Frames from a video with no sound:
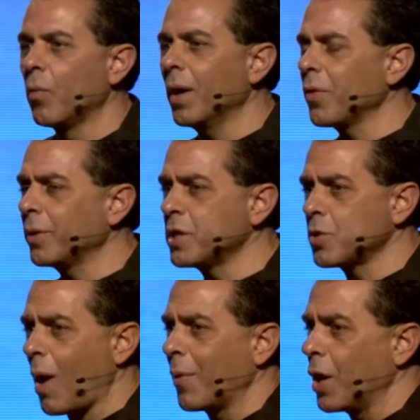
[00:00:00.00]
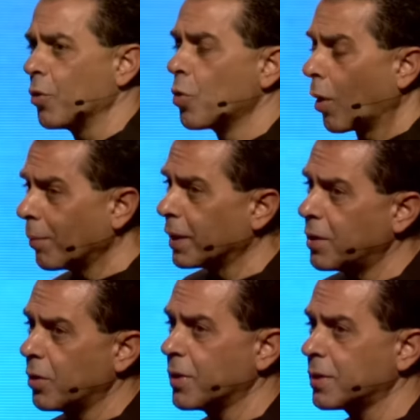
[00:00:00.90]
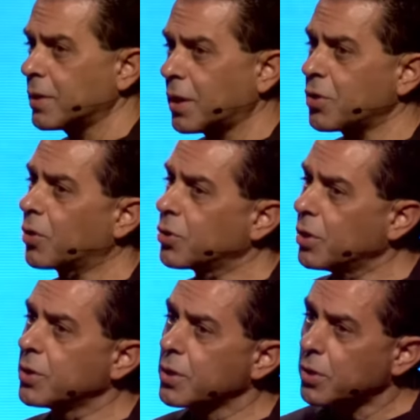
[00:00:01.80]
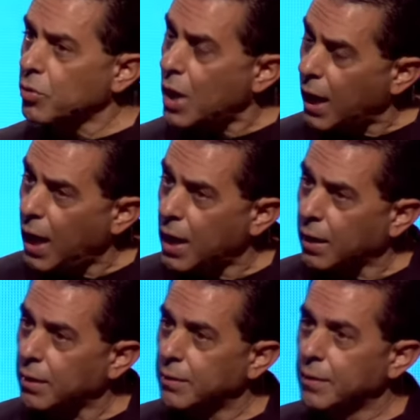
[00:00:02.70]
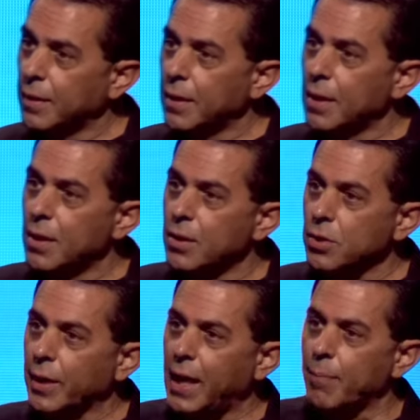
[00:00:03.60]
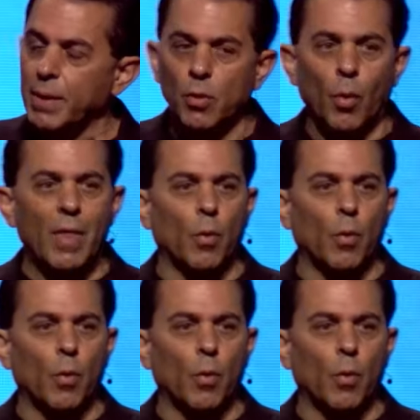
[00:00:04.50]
One of the reasons why we don't normally do this is because our church is so gigantic. So it can't be the